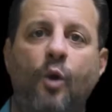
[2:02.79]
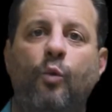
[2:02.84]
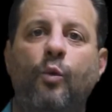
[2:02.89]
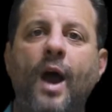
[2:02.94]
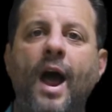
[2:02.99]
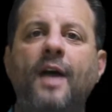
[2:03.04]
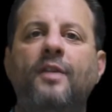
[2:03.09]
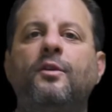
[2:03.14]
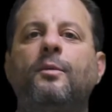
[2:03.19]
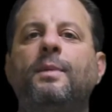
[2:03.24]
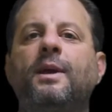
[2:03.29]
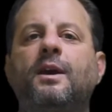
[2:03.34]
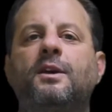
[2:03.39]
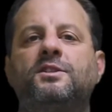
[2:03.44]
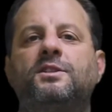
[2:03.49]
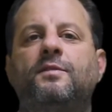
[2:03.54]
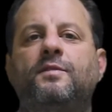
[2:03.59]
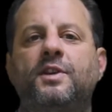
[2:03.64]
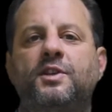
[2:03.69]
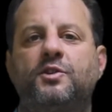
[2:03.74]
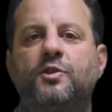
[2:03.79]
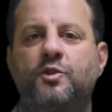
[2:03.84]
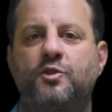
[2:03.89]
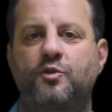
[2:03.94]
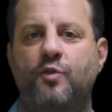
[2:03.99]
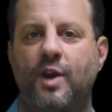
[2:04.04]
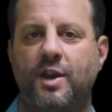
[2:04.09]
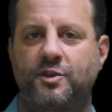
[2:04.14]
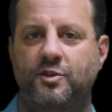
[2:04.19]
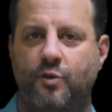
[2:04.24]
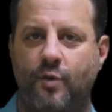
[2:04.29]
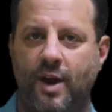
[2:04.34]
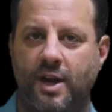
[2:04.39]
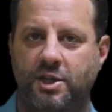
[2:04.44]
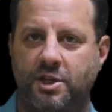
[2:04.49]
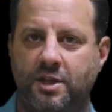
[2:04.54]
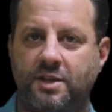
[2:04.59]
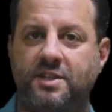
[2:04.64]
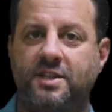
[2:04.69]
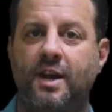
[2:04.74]
Rather, because of Israel's
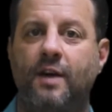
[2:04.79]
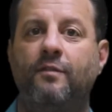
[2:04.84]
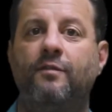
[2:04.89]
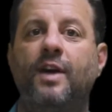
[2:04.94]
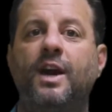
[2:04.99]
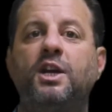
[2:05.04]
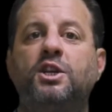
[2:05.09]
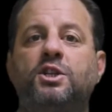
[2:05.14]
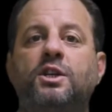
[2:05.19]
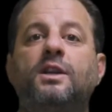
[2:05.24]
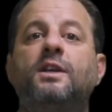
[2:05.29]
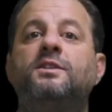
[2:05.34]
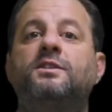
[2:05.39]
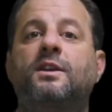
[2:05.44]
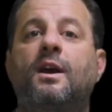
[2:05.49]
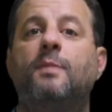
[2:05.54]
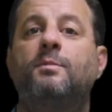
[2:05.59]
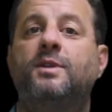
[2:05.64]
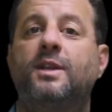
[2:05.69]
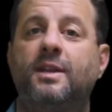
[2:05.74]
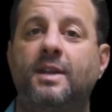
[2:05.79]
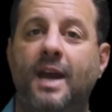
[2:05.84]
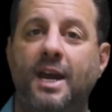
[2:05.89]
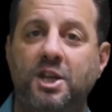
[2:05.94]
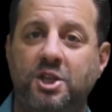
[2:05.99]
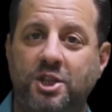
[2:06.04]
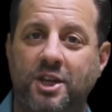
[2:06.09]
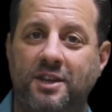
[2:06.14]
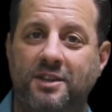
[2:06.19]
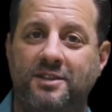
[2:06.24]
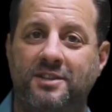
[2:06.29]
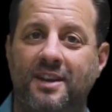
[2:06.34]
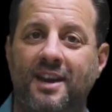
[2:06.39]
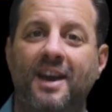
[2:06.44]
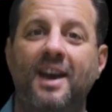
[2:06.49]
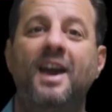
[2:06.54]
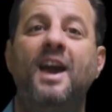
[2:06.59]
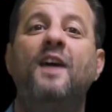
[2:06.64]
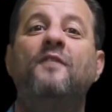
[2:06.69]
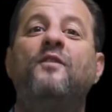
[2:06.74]
transgression, salvation has come to the nations.
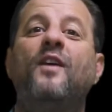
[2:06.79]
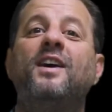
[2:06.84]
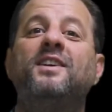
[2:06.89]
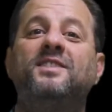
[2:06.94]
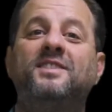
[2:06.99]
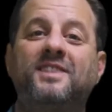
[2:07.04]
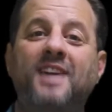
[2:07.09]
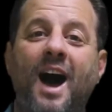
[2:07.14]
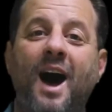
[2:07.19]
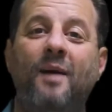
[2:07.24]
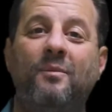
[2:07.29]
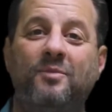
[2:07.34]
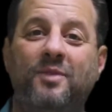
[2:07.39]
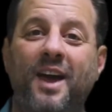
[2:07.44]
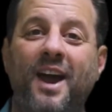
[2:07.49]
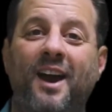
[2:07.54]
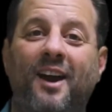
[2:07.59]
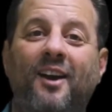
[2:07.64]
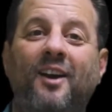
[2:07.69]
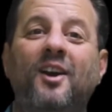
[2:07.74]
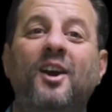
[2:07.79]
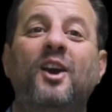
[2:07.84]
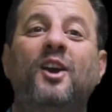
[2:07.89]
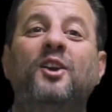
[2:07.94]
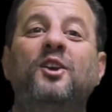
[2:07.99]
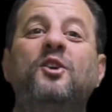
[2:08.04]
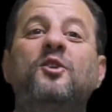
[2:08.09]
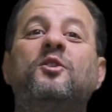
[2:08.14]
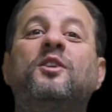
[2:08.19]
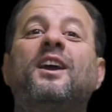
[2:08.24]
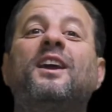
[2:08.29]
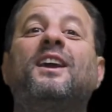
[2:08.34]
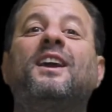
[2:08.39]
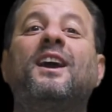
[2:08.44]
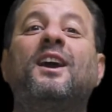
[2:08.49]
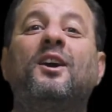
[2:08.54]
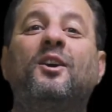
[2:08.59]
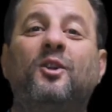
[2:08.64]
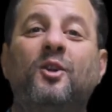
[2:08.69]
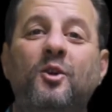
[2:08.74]
If I stop there, you can
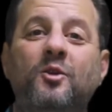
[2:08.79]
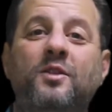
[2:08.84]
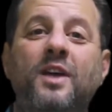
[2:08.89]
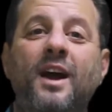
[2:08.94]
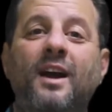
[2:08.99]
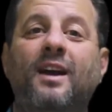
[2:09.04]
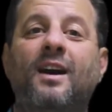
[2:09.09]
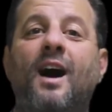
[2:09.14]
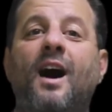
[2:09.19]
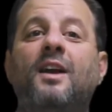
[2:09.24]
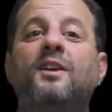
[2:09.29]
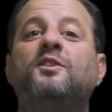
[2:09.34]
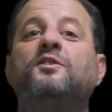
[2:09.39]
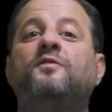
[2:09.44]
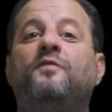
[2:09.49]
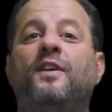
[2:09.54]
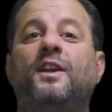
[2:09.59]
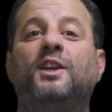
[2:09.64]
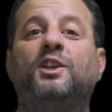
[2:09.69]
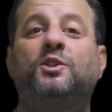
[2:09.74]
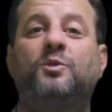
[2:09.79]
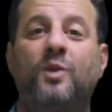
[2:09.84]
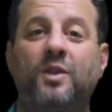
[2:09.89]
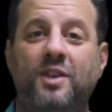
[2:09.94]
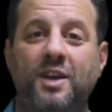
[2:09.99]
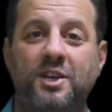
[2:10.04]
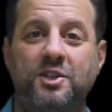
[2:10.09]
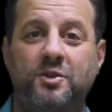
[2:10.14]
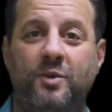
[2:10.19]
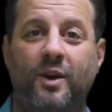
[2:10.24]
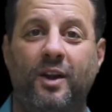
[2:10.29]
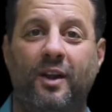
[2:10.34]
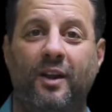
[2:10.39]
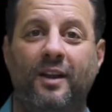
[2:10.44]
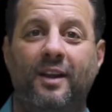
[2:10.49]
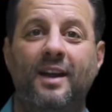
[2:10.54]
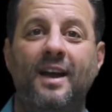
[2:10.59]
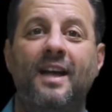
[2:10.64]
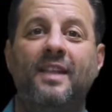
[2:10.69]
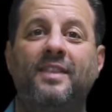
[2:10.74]
conclude that God is finished with
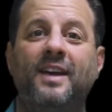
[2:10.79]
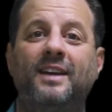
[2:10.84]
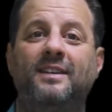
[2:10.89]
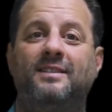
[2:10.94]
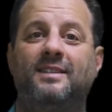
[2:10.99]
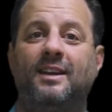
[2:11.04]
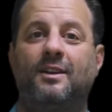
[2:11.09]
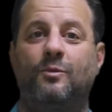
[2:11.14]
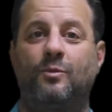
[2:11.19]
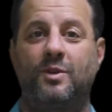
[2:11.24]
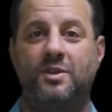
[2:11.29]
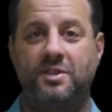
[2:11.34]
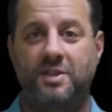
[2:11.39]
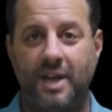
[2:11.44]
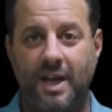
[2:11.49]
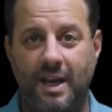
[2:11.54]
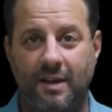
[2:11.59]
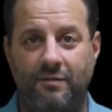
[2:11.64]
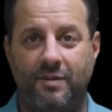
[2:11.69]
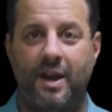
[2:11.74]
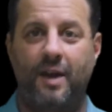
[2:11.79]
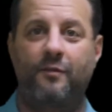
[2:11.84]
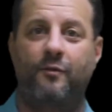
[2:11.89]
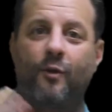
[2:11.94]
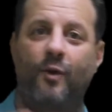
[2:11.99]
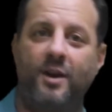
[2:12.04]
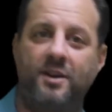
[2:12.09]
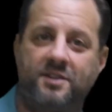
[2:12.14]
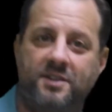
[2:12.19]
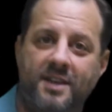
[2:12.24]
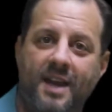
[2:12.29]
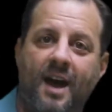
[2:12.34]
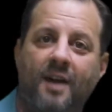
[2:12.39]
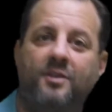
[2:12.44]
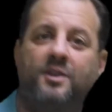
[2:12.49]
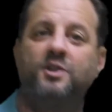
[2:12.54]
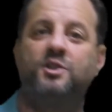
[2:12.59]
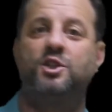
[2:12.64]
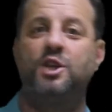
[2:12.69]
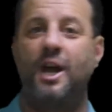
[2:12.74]
Israel. They didn't receive, therefore it's now
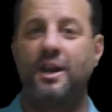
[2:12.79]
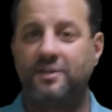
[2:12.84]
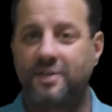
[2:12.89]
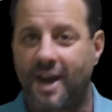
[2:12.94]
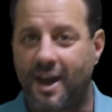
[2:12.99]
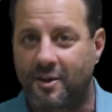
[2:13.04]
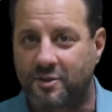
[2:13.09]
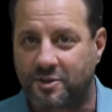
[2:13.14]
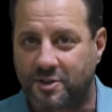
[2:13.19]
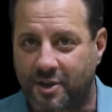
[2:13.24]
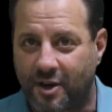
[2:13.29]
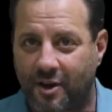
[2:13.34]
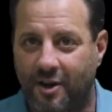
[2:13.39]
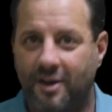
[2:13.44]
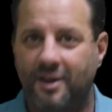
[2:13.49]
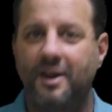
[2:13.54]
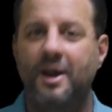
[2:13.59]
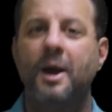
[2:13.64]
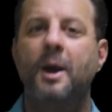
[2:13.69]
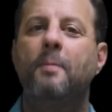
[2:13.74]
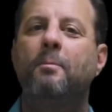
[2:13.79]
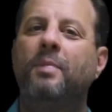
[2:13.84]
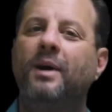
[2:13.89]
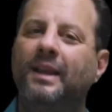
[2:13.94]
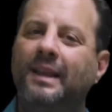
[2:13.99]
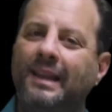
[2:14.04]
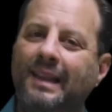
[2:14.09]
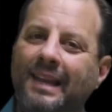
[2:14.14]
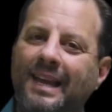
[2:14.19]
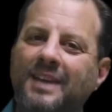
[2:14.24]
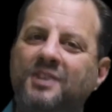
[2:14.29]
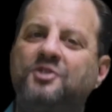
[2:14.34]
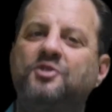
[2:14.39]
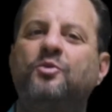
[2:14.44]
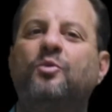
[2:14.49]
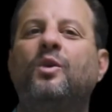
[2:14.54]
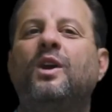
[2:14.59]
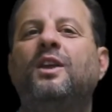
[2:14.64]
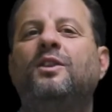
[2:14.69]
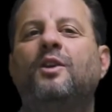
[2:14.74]
the Gentiles' turn, but let's
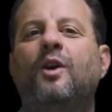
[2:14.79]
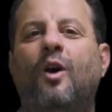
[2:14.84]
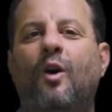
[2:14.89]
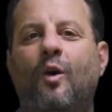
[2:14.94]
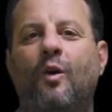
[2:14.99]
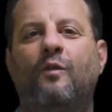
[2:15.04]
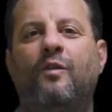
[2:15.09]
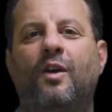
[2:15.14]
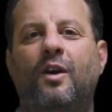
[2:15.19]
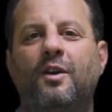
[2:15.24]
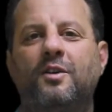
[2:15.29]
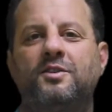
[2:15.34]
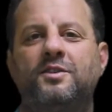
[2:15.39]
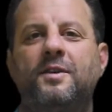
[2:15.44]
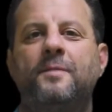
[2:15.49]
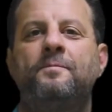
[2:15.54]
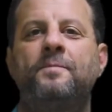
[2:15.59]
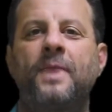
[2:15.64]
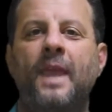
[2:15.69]
read the whole verse.